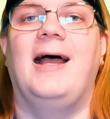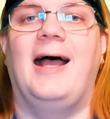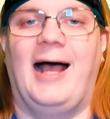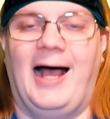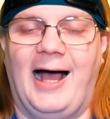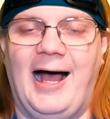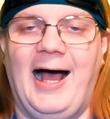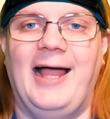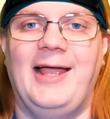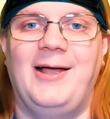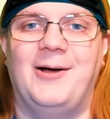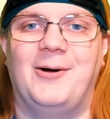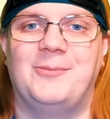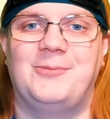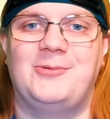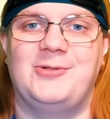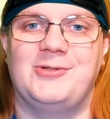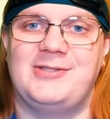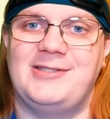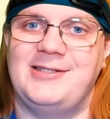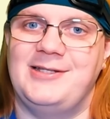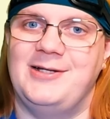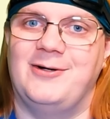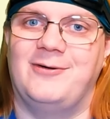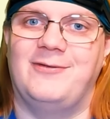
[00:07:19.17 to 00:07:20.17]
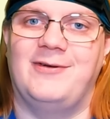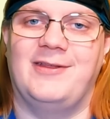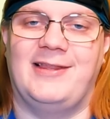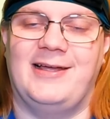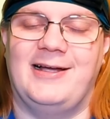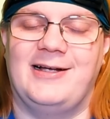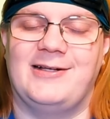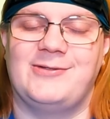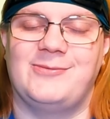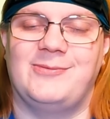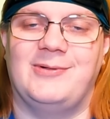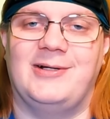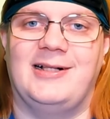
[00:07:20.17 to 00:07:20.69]
I hope to see you over
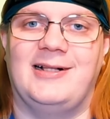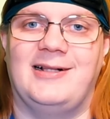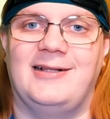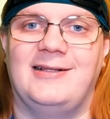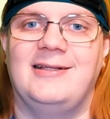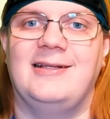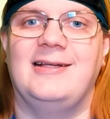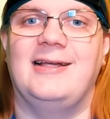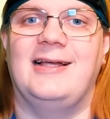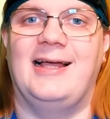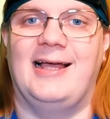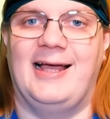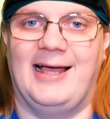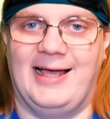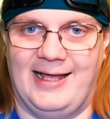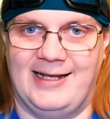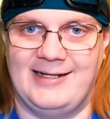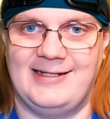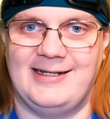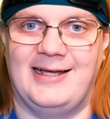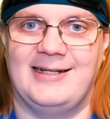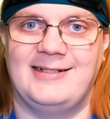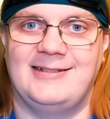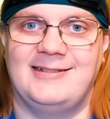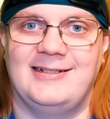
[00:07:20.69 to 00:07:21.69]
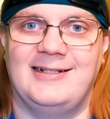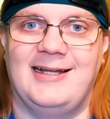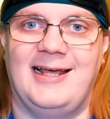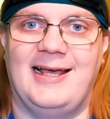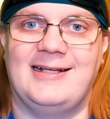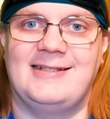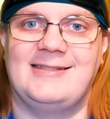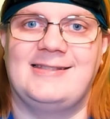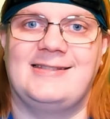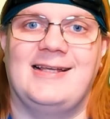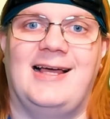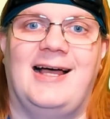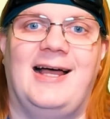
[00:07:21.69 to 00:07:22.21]
there as well. And until
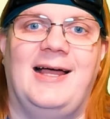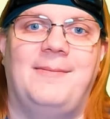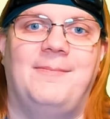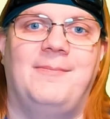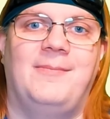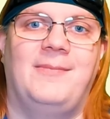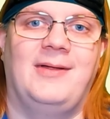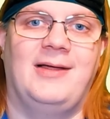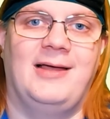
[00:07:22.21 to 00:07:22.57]
next time,